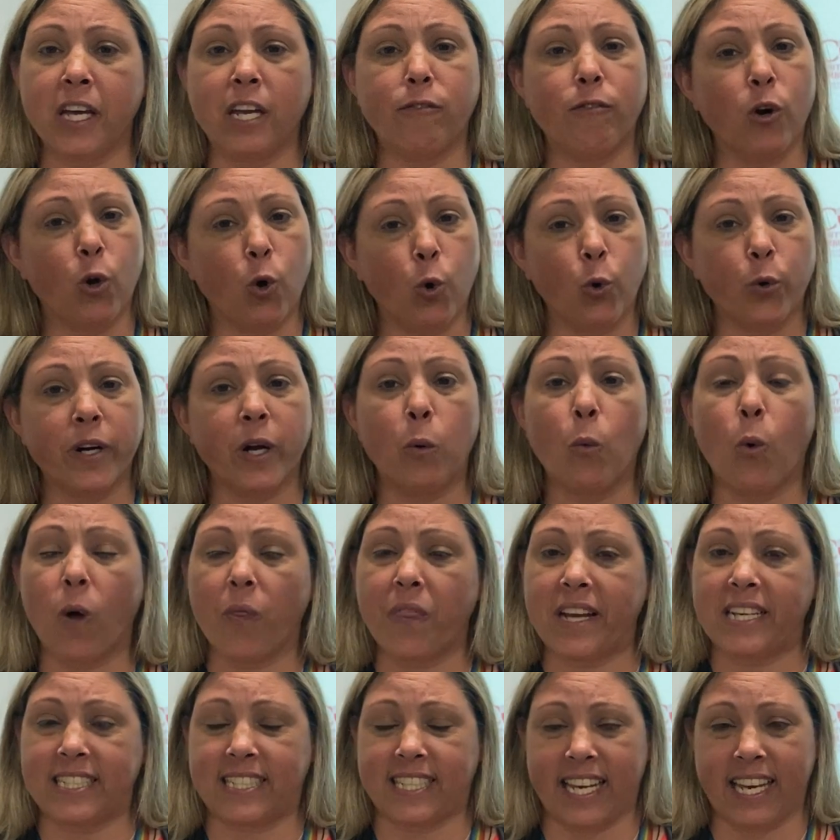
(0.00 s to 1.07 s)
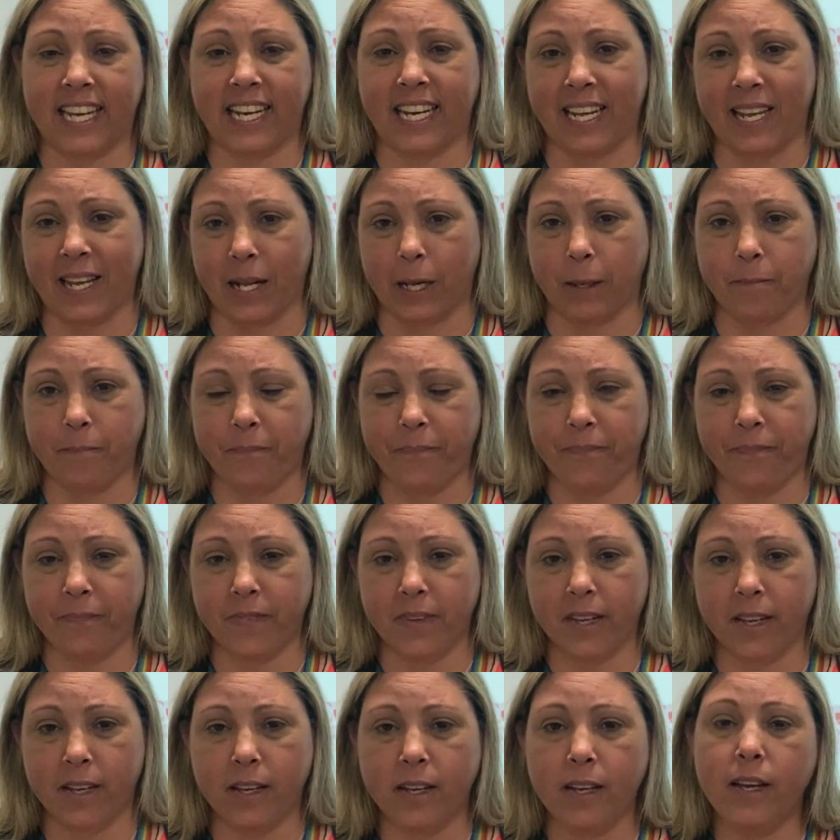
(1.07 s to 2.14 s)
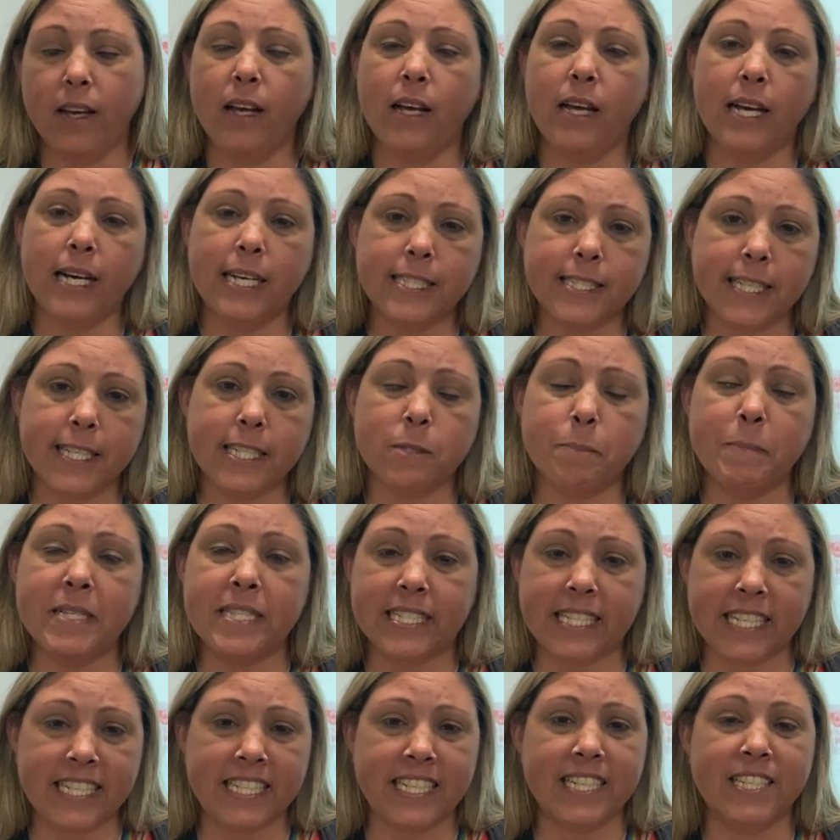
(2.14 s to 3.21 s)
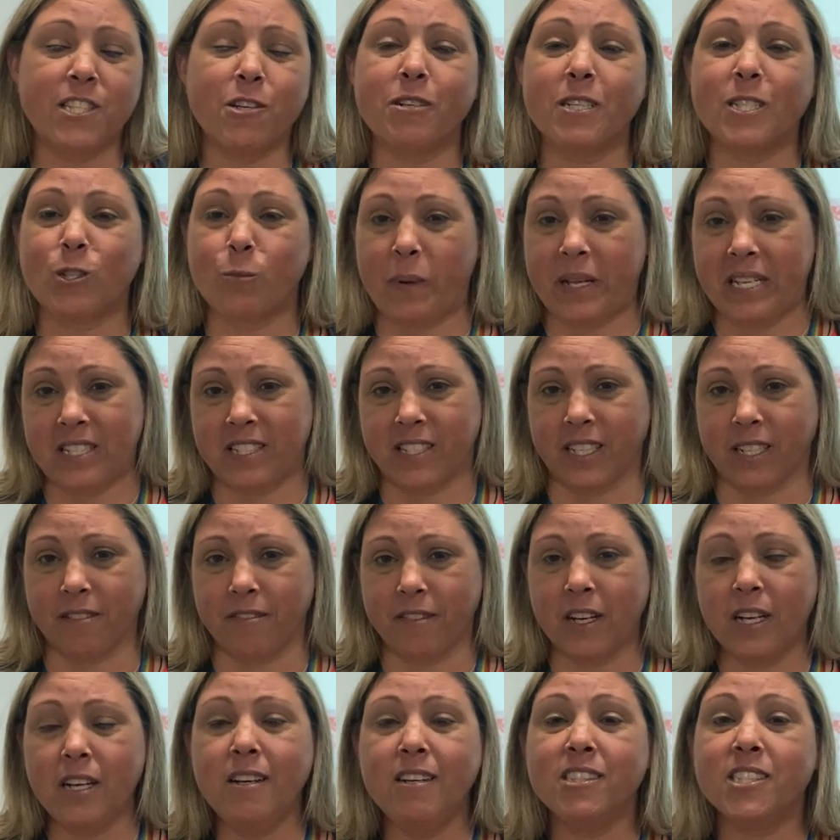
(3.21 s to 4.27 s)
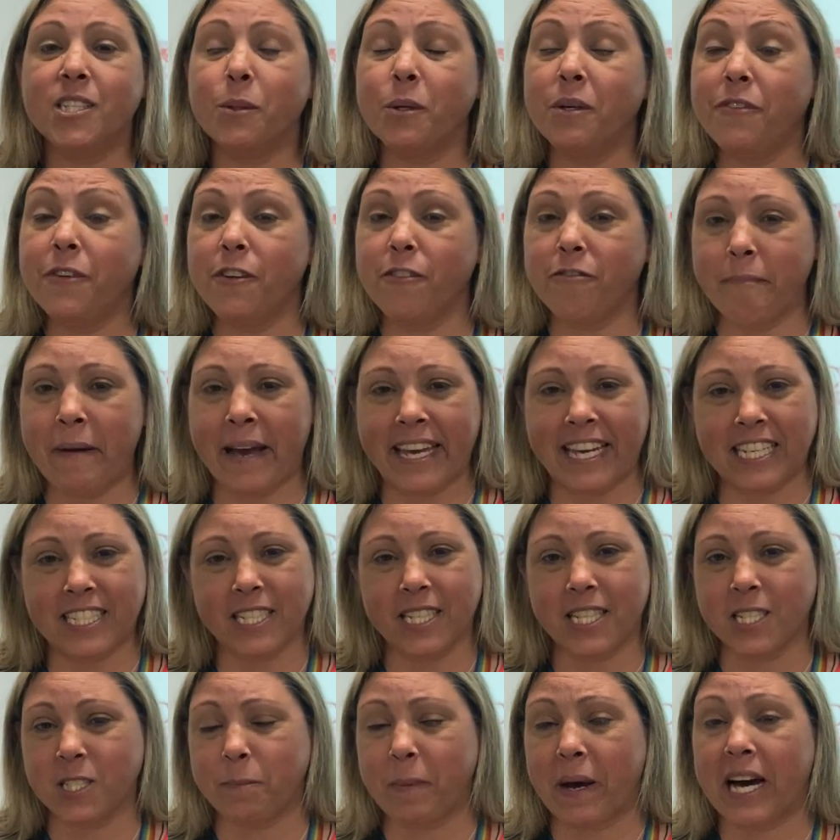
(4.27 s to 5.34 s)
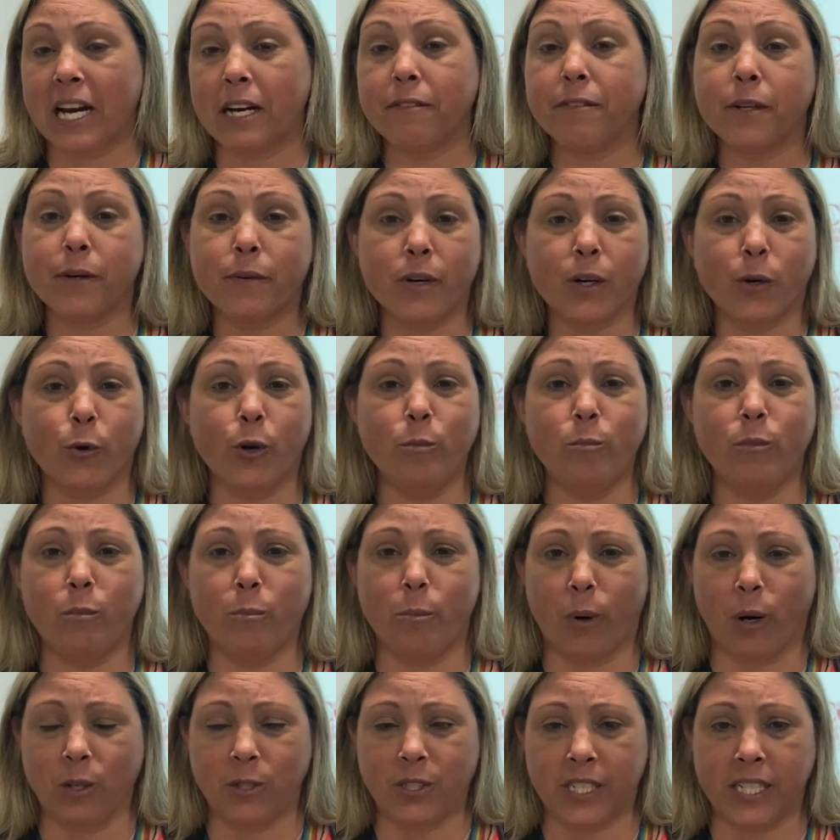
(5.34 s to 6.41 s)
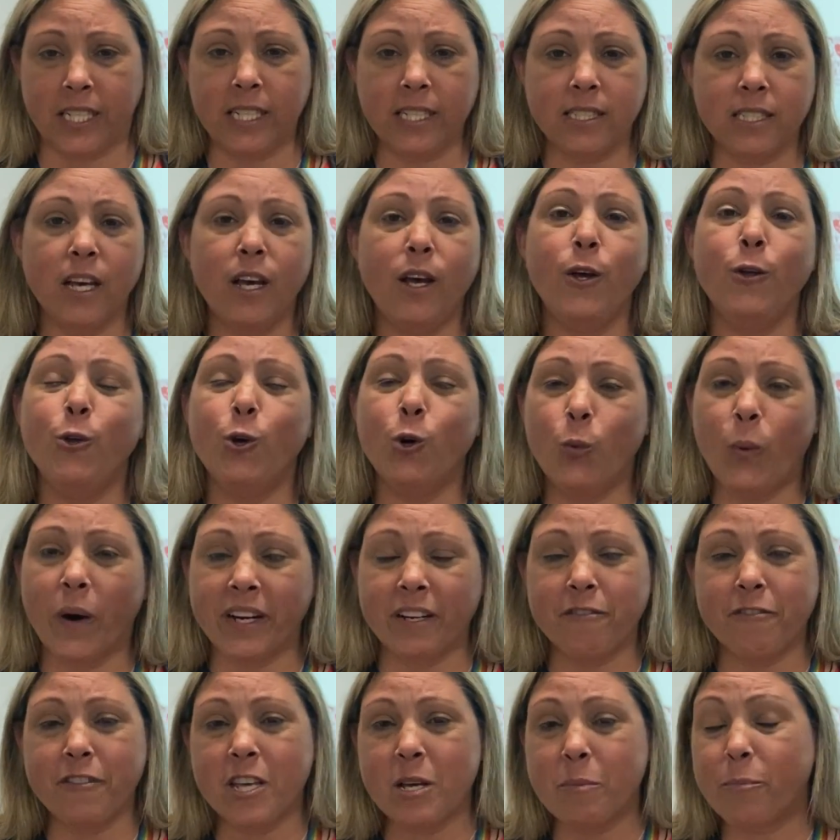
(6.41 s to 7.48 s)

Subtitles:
and recording what they see and hear. Assessment centres are expensive, so if you've made it to this part of the recruitment process, you're one of their